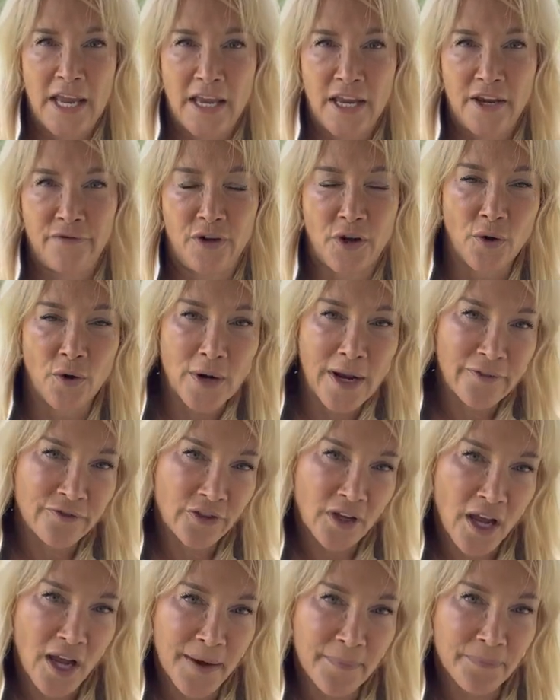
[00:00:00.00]
you don't have
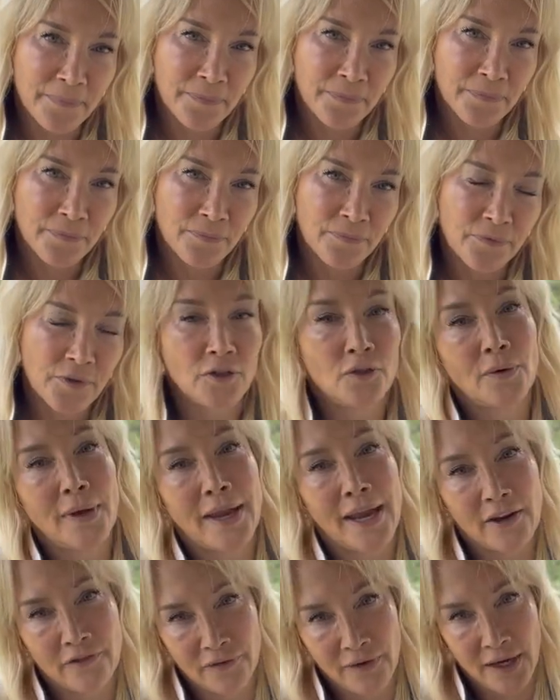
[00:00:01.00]
time to do
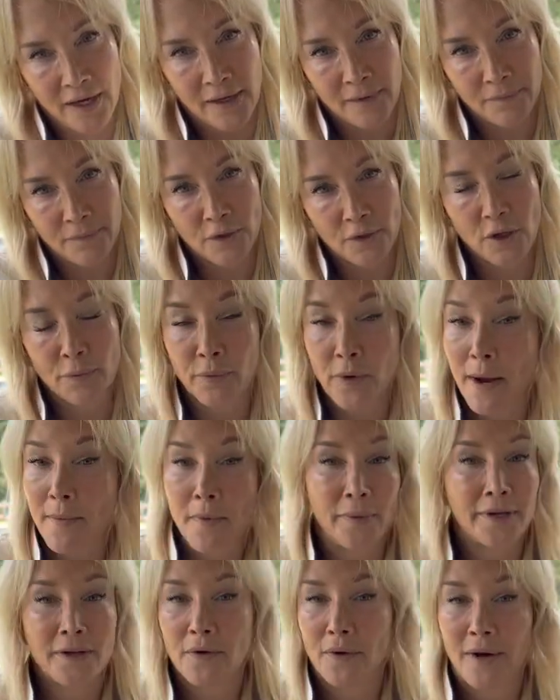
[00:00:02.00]
hand feeding, you
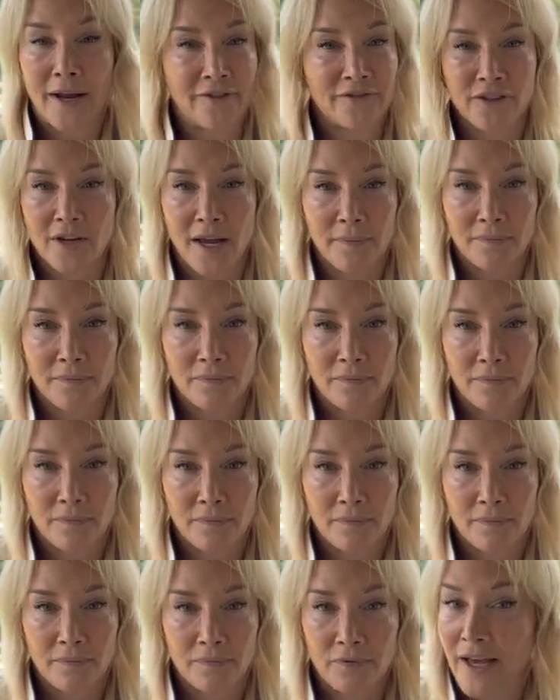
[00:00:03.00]
probably don't have time
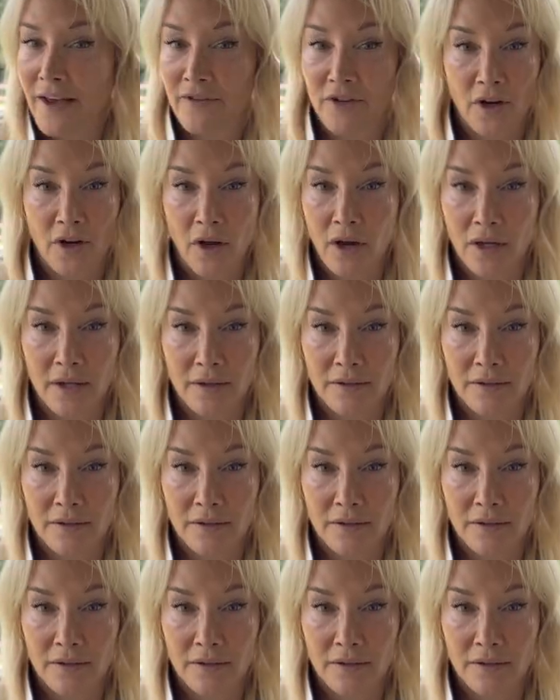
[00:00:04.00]
to have a dog.